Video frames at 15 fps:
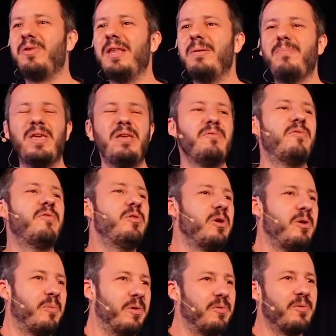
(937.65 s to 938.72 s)
really being
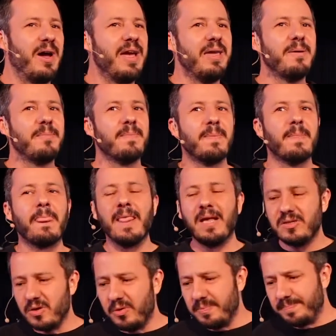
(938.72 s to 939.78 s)
vulnerable, right?
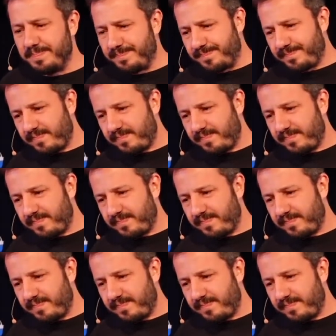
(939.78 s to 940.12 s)
So